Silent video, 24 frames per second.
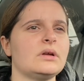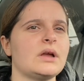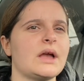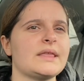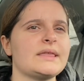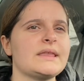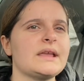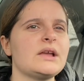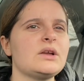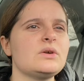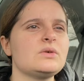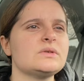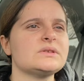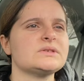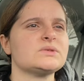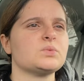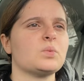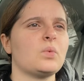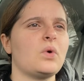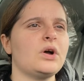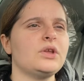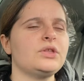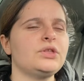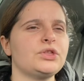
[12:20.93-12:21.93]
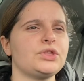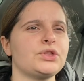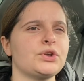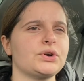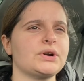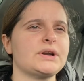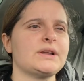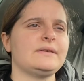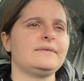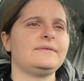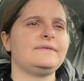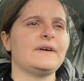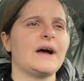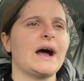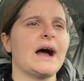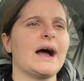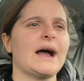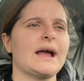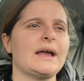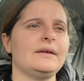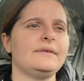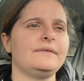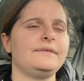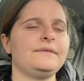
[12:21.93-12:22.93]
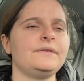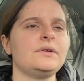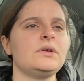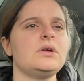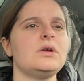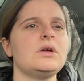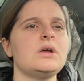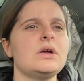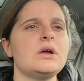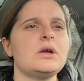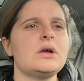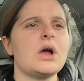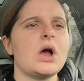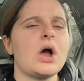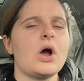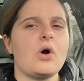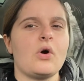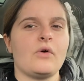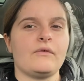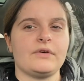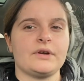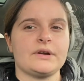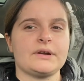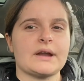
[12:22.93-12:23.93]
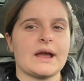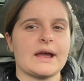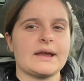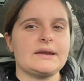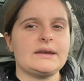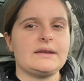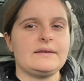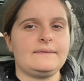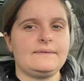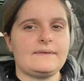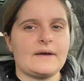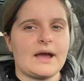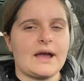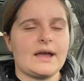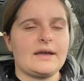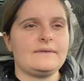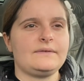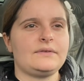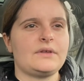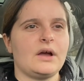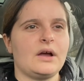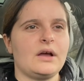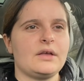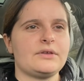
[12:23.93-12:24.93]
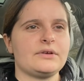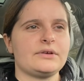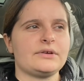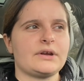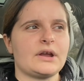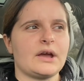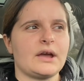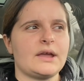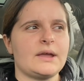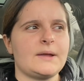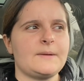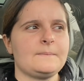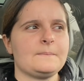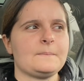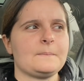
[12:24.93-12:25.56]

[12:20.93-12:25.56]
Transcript: think it was 135 over 95 the other night.